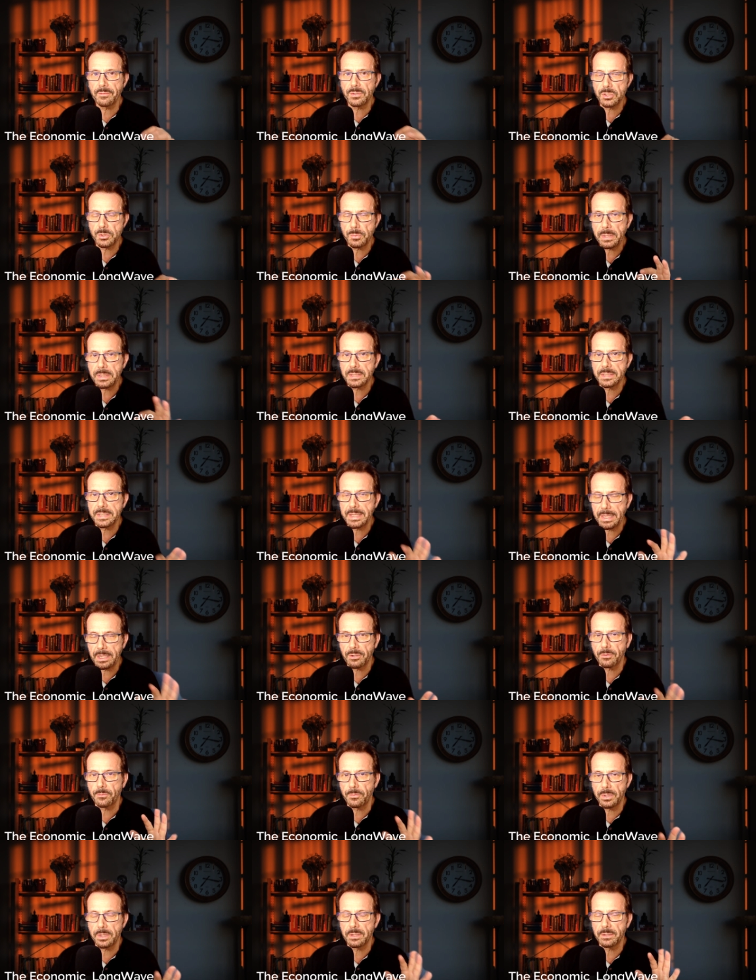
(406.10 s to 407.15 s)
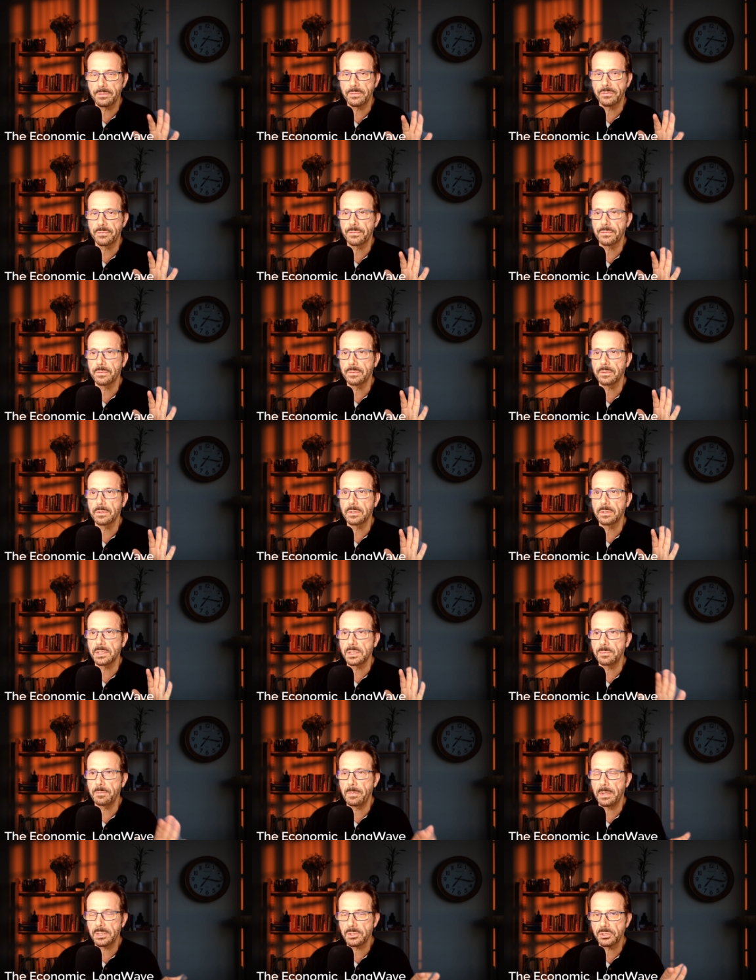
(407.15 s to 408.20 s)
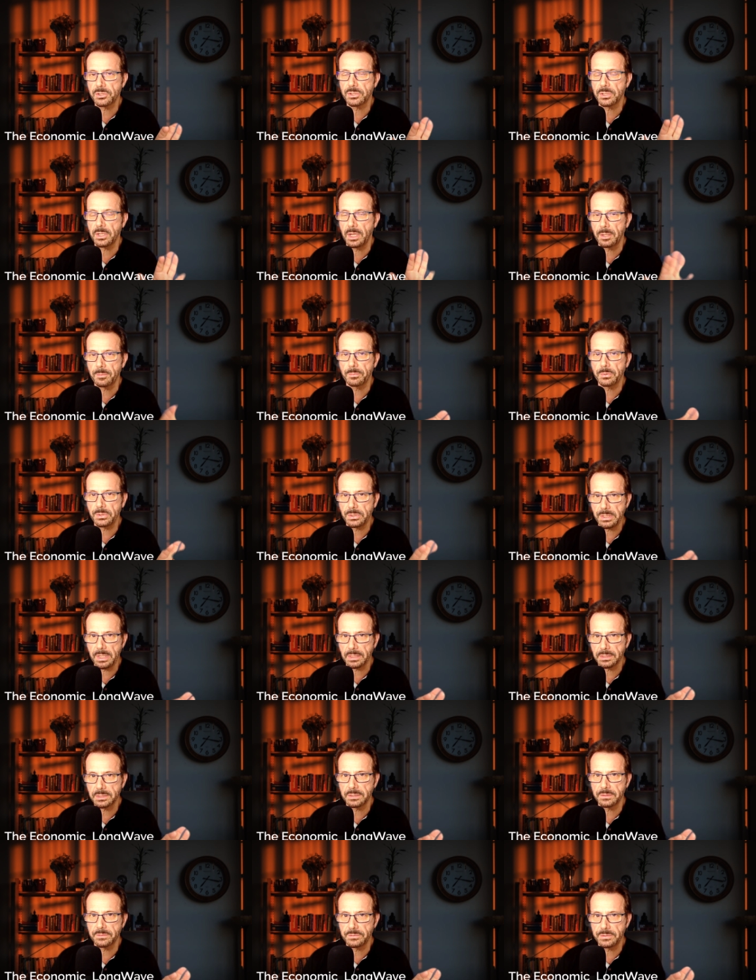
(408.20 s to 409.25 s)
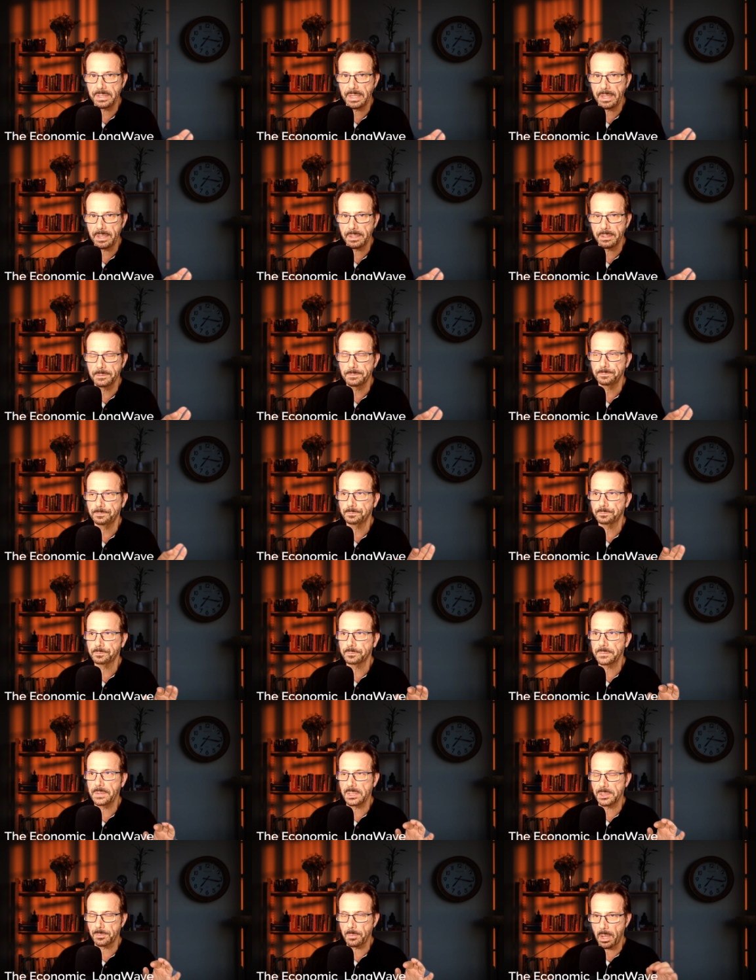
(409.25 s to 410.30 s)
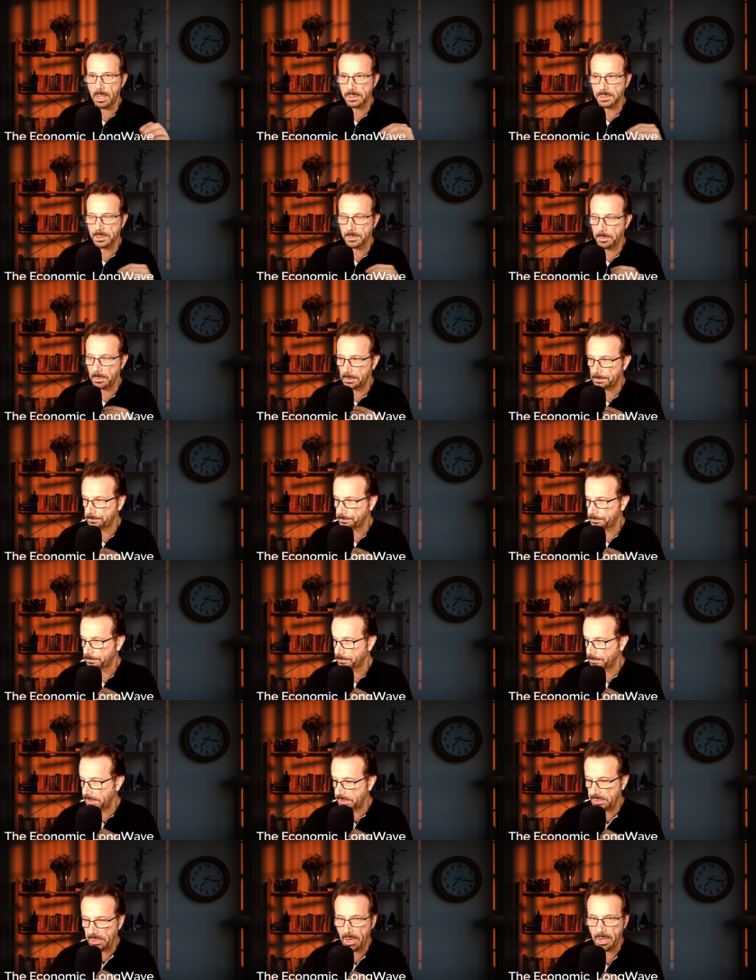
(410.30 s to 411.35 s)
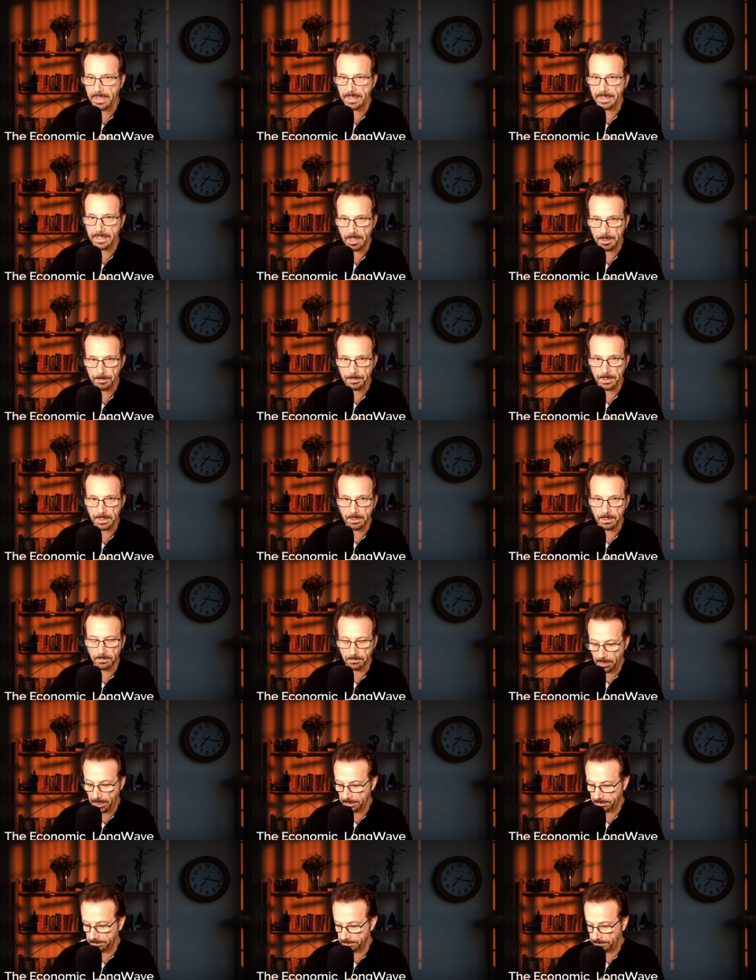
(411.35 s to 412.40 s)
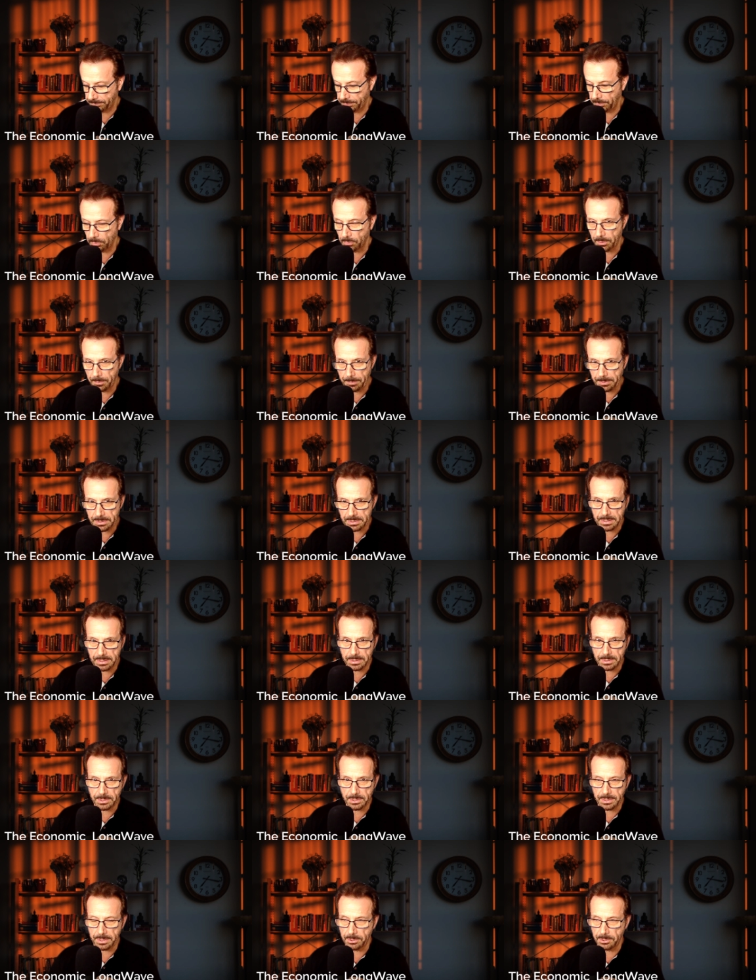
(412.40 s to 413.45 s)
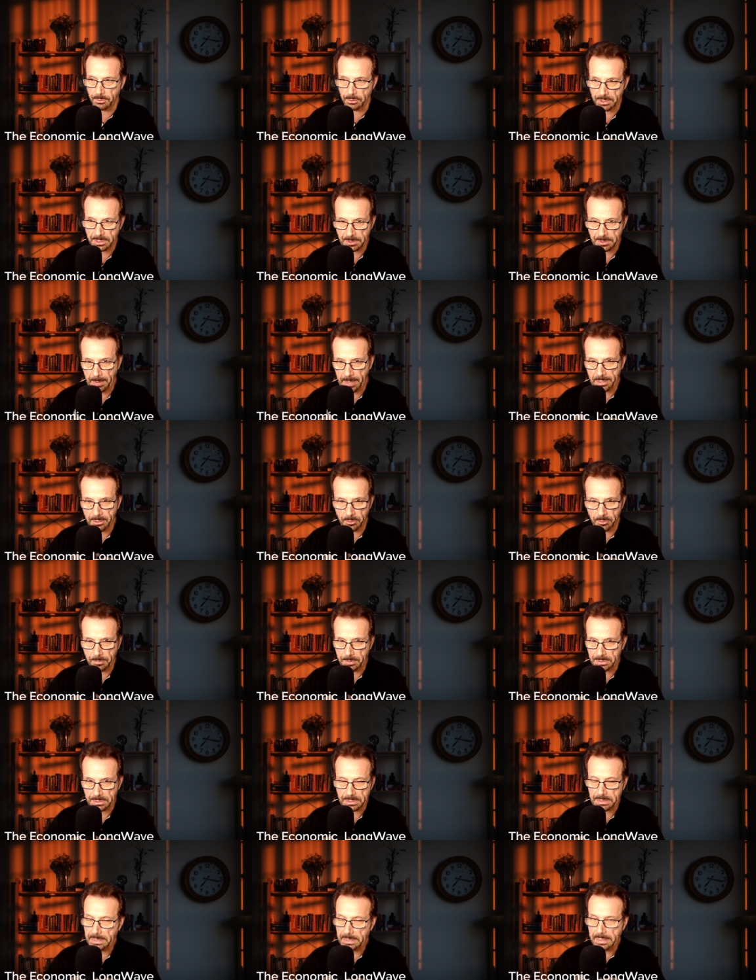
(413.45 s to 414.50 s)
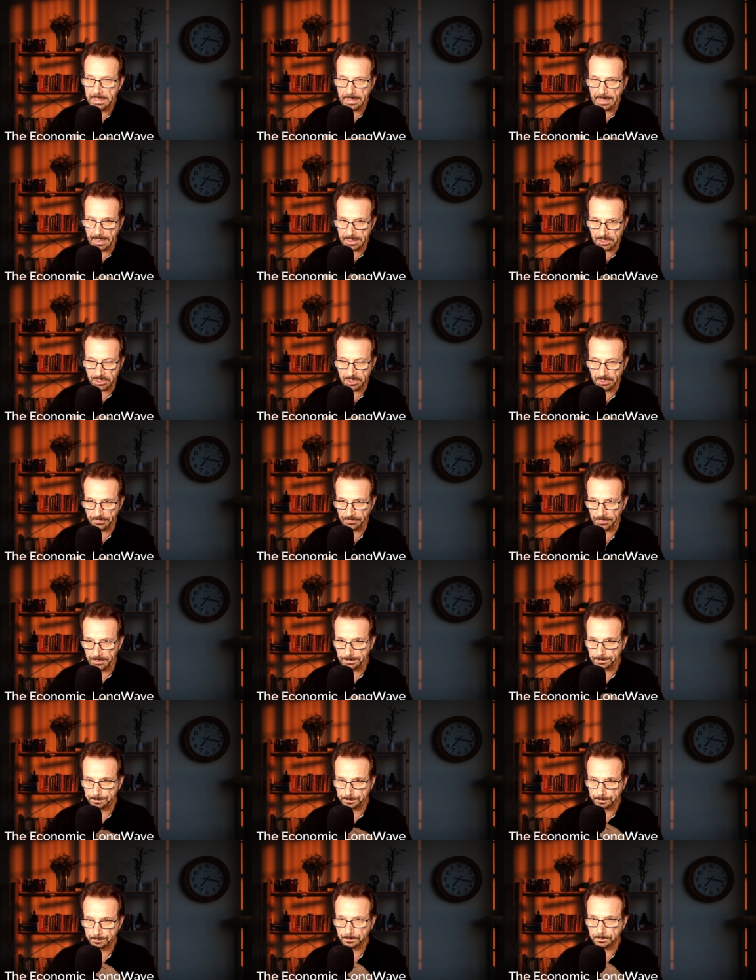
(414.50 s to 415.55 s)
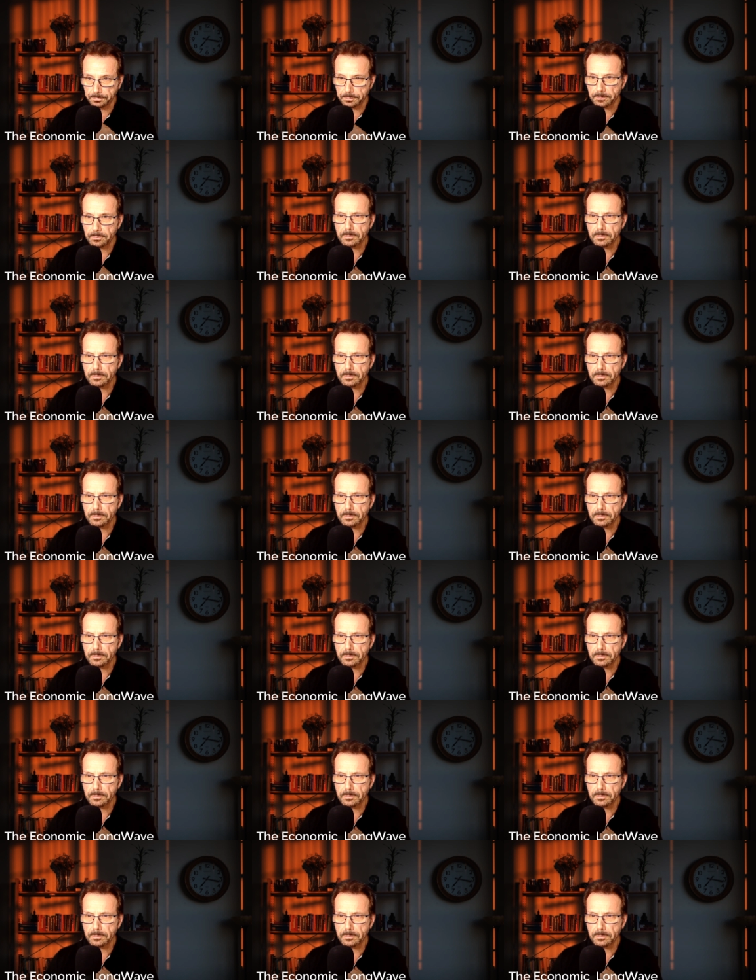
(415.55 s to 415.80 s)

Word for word: the leverage means getting rid of as much unproductive debt as possible. They're not a company, right? If you own a business and you expand your business, that's different.